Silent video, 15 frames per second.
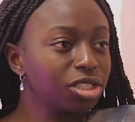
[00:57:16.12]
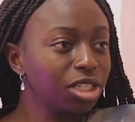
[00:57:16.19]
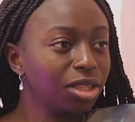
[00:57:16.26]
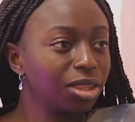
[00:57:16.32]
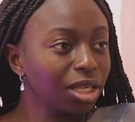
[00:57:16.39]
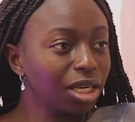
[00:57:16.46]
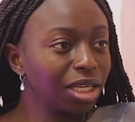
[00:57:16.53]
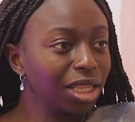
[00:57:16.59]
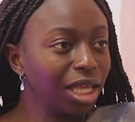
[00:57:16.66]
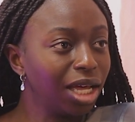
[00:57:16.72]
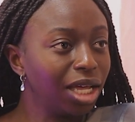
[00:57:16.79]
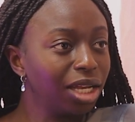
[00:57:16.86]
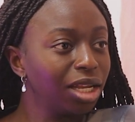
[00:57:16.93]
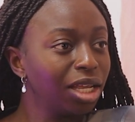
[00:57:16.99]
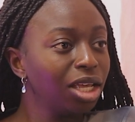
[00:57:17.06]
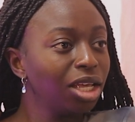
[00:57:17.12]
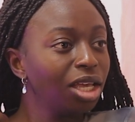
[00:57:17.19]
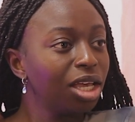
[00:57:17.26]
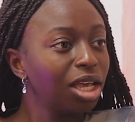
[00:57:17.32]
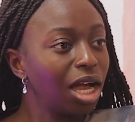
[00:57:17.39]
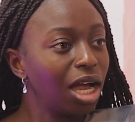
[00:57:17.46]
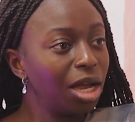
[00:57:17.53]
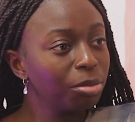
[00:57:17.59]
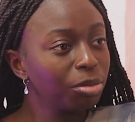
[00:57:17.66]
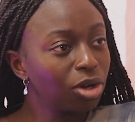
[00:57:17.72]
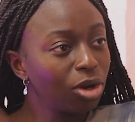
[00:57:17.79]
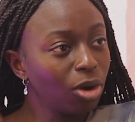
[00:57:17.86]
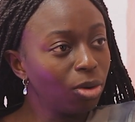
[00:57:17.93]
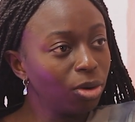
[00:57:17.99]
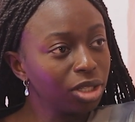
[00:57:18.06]
to yeah. think that... Yes. I'm
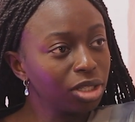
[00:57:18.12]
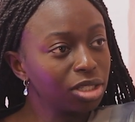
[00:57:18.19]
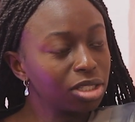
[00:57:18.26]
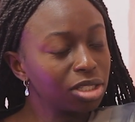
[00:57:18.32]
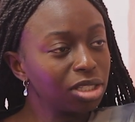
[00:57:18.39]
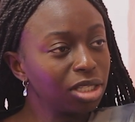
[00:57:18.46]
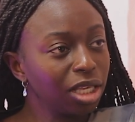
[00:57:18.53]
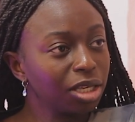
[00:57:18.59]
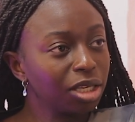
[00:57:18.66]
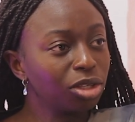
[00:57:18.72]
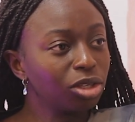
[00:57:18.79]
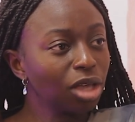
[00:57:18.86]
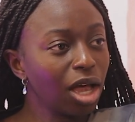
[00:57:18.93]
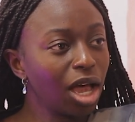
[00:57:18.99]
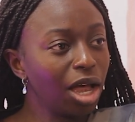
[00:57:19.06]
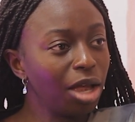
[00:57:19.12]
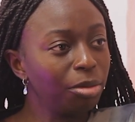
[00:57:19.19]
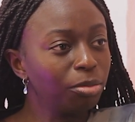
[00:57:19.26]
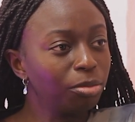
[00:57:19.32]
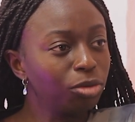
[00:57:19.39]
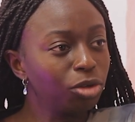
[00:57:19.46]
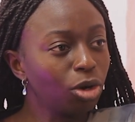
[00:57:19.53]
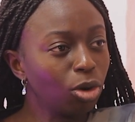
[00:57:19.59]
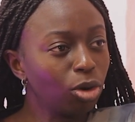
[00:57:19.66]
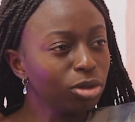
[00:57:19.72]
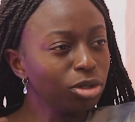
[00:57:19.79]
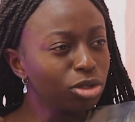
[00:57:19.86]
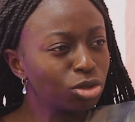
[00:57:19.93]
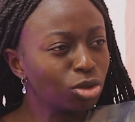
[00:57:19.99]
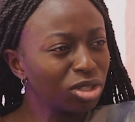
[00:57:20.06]
going... Like... I'm your only
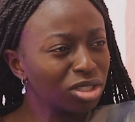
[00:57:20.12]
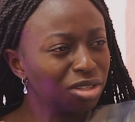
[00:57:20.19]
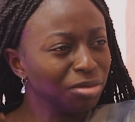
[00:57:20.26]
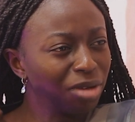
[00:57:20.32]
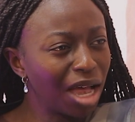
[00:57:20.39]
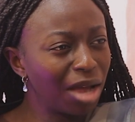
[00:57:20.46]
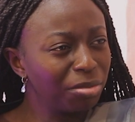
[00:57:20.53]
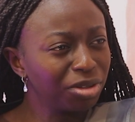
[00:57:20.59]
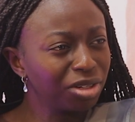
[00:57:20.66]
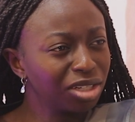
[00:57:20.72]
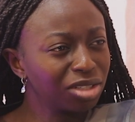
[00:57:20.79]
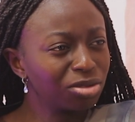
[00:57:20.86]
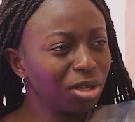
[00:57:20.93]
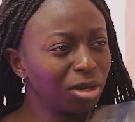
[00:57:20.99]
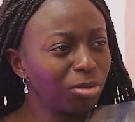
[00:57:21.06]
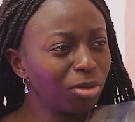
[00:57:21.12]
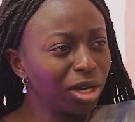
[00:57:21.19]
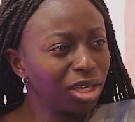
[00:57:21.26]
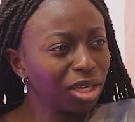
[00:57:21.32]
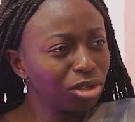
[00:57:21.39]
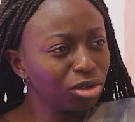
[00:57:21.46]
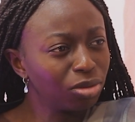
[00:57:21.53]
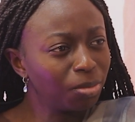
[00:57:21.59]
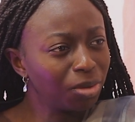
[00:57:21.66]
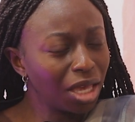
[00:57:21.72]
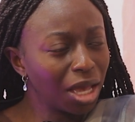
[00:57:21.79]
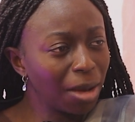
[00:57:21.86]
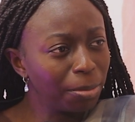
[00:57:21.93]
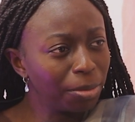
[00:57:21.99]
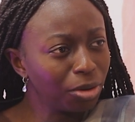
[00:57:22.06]
source of happiness. Like, why can't you be
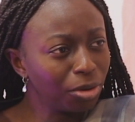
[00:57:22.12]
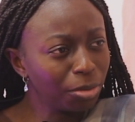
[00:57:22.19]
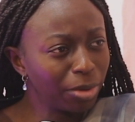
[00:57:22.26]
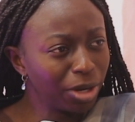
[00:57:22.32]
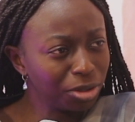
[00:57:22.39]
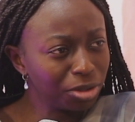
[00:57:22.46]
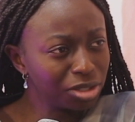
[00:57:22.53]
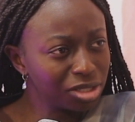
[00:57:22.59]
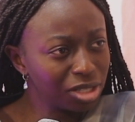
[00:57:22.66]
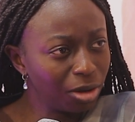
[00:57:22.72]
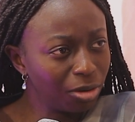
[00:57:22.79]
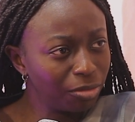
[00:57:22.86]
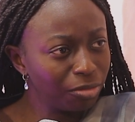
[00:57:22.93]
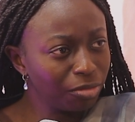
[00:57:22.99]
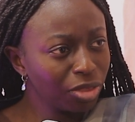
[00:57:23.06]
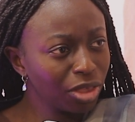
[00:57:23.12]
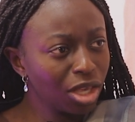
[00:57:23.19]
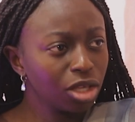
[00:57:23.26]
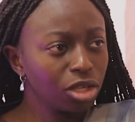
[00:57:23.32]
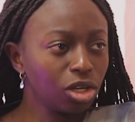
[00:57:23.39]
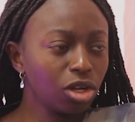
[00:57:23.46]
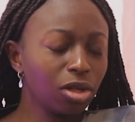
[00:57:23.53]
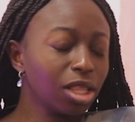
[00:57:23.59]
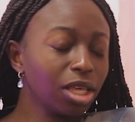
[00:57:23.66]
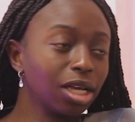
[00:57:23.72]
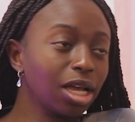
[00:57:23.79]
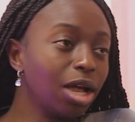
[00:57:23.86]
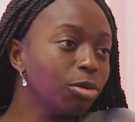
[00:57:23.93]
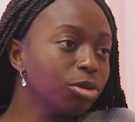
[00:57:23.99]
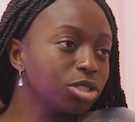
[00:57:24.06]
happy by yourself? Self, yeah. You know, like,
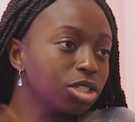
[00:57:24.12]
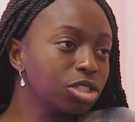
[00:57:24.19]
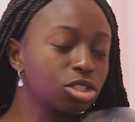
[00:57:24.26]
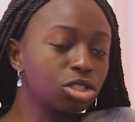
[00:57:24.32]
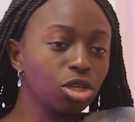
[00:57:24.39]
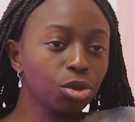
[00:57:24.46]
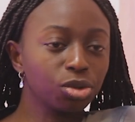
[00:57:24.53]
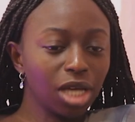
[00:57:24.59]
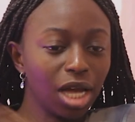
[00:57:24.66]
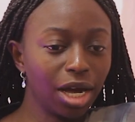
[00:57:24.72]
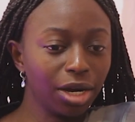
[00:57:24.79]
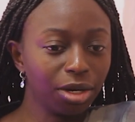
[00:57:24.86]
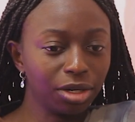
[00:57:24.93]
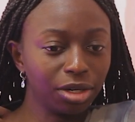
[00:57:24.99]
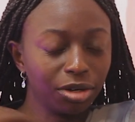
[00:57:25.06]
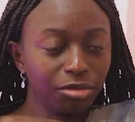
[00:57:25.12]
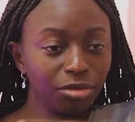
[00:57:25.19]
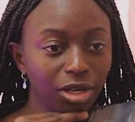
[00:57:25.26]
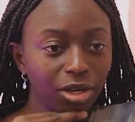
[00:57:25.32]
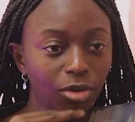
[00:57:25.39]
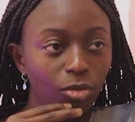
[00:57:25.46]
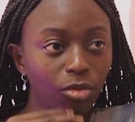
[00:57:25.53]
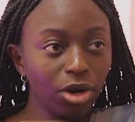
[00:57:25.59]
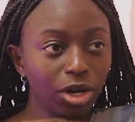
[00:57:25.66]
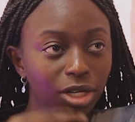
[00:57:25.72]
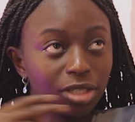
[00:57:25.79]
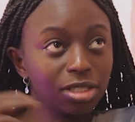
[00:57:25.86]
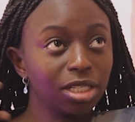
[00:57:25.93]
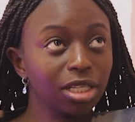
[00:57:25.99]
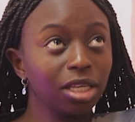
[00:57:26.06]
I was just so tired of, like, wanting
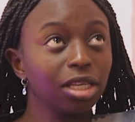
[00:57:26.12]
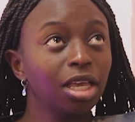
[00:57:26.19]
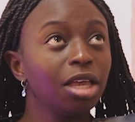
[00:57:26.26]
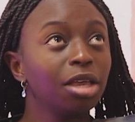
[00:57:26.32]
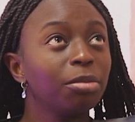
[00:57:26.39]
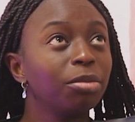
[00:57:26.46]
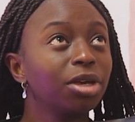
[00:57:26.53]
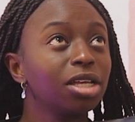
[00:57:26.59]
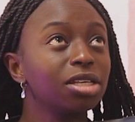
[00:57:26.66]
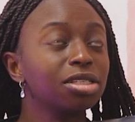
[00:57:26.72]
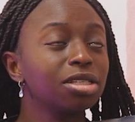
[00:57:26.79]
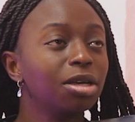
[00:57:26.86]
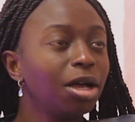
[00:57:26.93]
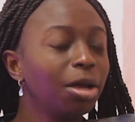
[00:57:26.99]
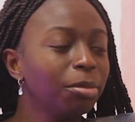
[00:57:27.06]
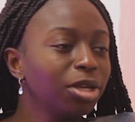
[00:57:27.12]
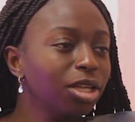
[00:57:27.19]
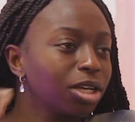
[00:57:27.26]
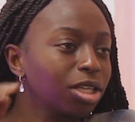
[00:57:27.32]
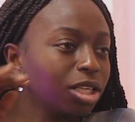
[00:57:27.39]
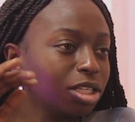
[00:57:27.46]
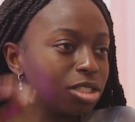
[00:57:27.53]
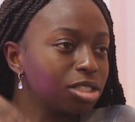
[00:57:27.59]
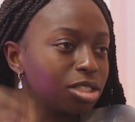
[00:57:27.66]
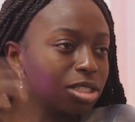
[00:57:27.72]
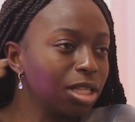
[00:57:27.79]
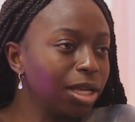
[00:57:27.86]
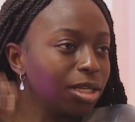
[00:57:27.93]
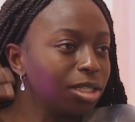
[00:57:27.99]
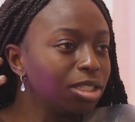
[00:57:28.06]
to, like... Because, I mean, it, it's,
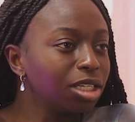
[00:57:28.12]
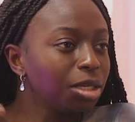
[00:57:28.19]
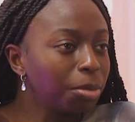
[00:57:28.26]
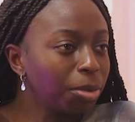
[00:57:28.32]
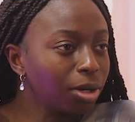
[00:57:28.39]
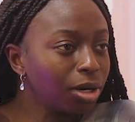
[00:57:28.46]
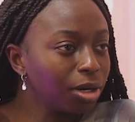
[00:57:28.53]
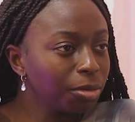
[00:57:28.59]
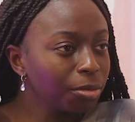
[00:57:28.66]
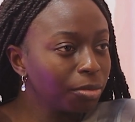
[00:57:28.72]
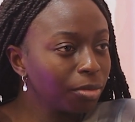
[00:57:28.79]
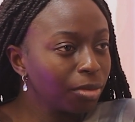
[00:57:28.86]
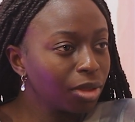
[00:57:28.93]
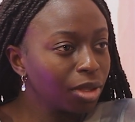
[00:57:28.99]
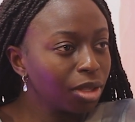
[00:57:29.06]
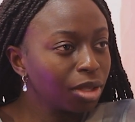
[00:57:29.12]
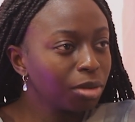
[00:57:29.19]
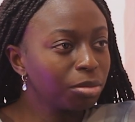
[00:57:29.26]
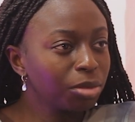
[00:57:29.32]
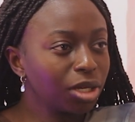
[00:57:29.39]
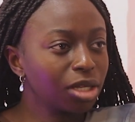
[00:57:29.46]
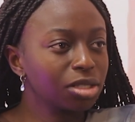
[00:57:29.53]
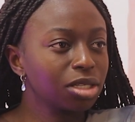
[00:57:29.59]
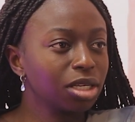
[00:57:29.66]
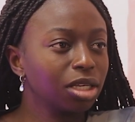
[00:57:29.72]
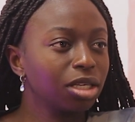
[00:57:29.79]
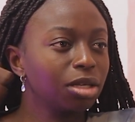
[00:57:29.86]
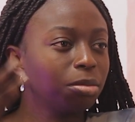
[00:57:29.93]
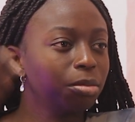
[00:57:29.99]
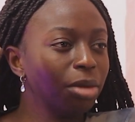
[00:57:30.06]
like, deeper. Mm-hmm. Because, like,
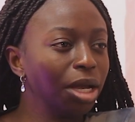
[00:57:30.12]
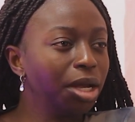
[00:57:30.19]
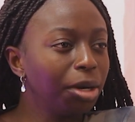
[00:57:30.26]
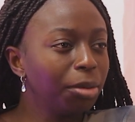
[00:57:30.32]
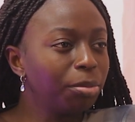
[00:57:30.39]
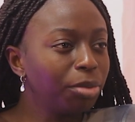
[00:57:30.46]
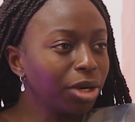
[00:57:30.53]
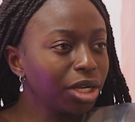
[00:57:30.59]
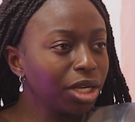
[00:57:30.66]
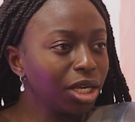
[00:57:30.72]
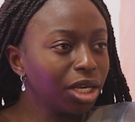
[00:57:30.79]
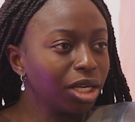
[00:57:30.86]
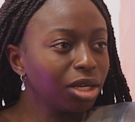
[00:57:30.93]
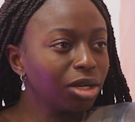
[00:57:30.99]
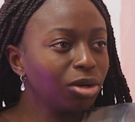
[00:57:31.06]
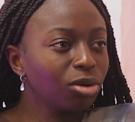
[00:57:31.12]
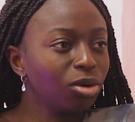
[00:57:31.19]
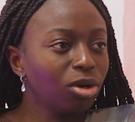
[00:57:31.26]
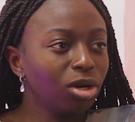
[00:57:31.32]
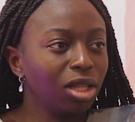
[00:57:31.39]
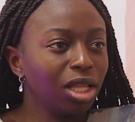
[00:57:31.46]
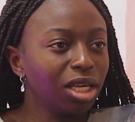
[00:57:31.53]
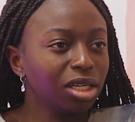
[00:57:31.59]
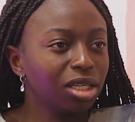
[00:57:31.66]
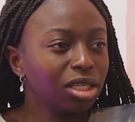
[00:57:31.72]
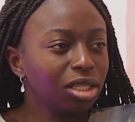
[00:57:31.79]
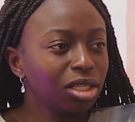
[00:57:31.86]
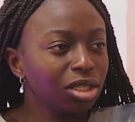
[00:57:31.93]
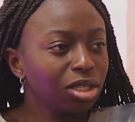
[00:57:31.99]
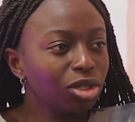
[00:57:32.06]
my upbringing or, like...
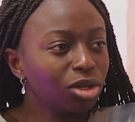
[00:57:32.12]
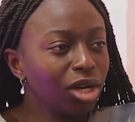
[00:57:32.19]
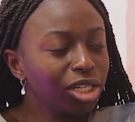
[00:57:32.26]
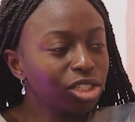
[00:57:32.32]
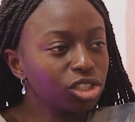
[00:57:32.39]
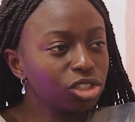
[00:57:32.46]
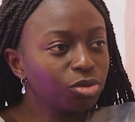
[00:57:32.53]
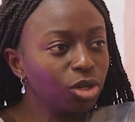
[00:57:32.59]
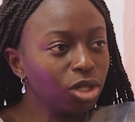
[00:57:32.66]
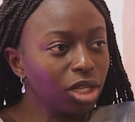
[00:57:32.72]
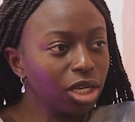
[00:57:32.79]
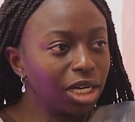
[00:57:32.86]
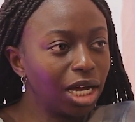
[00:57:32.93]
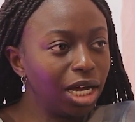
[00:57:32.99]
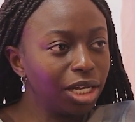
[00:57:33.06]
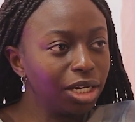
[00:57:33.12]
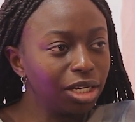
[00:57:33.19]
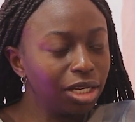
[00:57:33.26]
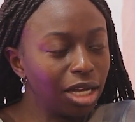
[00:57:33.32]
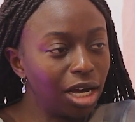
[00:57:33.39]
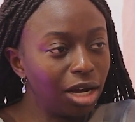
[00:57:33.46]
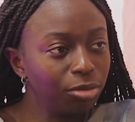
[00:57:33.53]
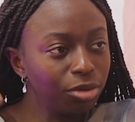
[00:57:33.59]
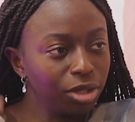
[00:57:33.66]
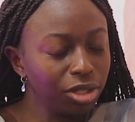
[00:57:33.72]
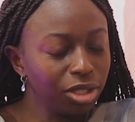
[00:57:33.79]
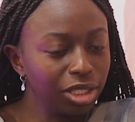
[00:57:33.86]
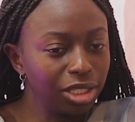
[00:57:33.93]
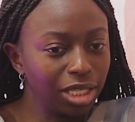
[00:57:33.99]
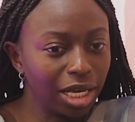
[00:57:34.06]
You know, I just feel like I did not really
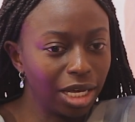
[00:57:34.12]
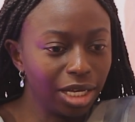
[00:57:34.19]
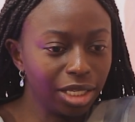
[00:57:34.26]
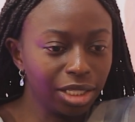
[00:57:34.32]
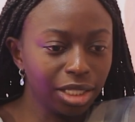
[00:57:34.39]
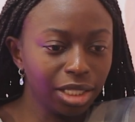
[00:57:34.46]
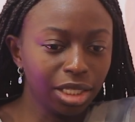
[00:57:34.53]
get